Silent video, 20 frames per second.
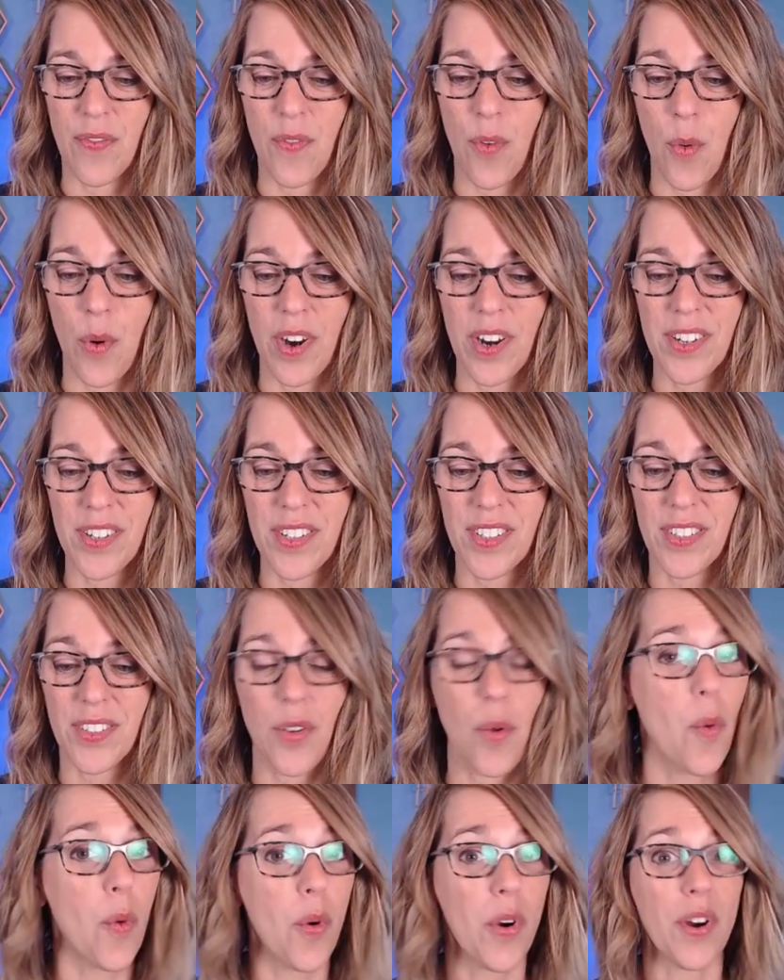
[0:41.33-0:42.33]
force
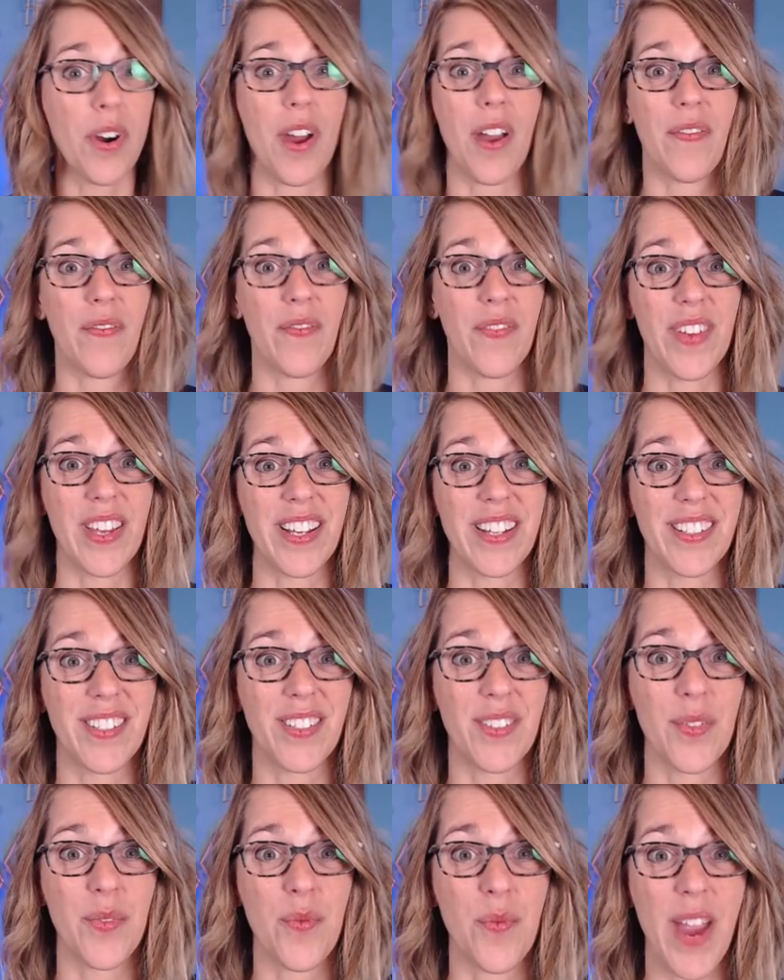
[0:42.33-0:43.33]
or a
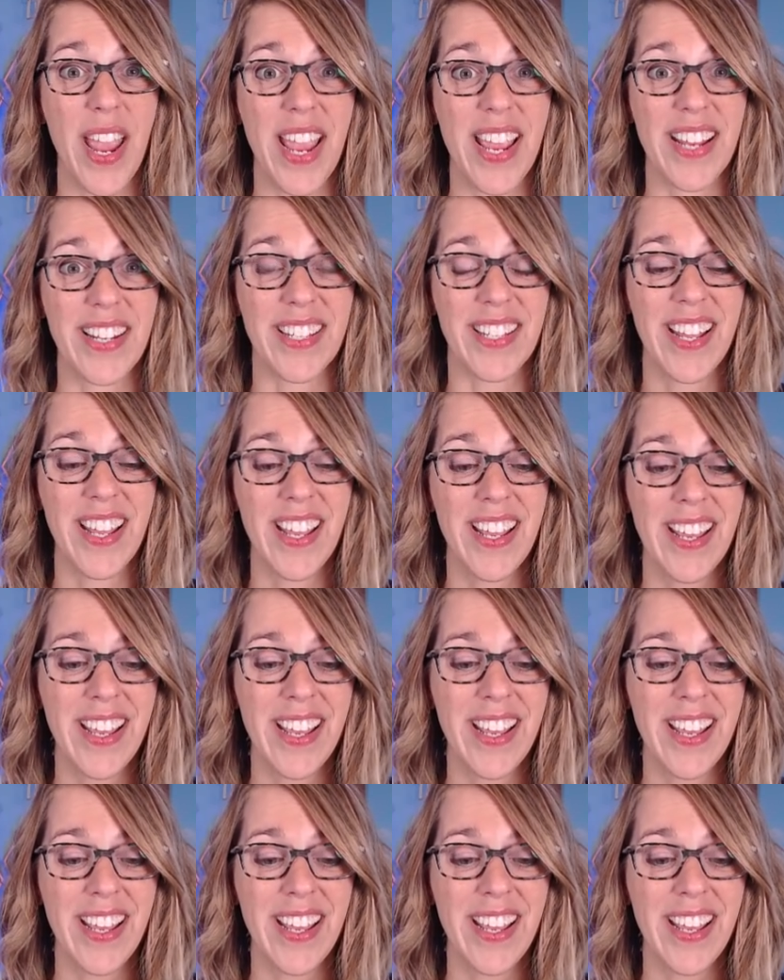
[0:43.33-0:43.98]
fixed weight.